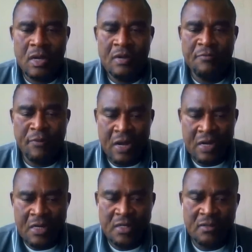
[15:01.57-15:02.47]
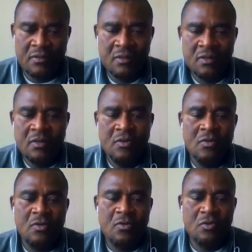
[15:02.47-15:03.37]
And finally,
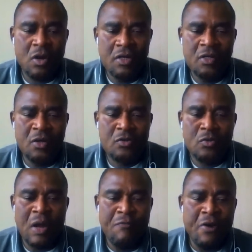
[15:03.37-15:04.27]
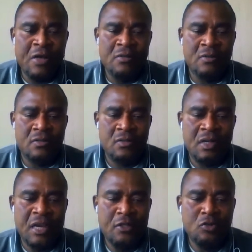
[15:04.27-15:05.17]
Rodney also advanced
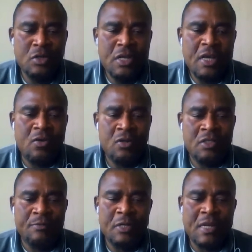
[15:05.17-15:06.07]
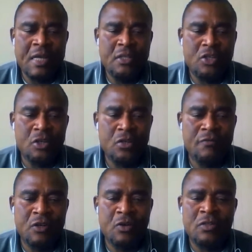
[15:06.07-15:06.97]
a unique conceptualization
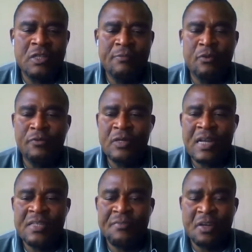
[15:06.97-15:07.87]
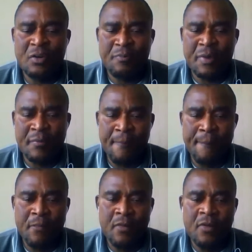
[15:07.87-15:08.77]
of the concept of underdevelopment,
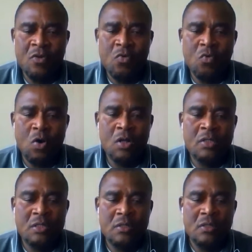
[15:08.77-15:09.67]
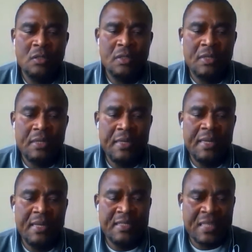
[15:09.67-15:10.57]
what
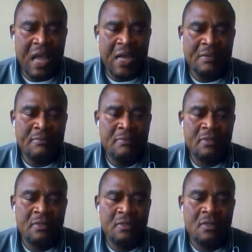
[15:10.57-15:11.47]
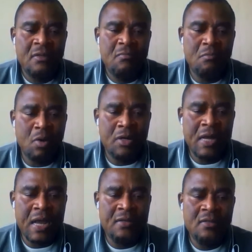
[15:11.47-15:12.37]
he termed
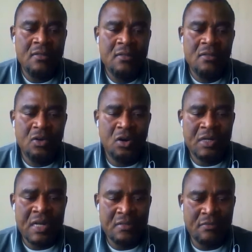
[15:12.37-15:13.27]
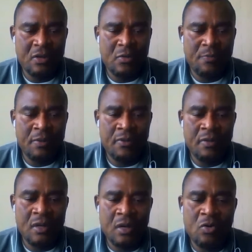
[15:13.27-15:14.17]
modern underdevelopment.
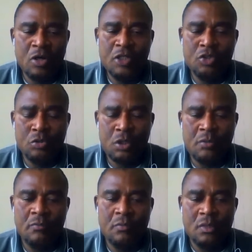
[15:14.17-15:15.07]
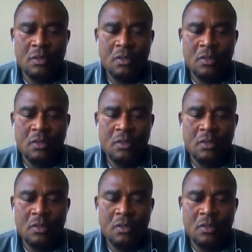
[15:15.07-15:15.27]
According to him,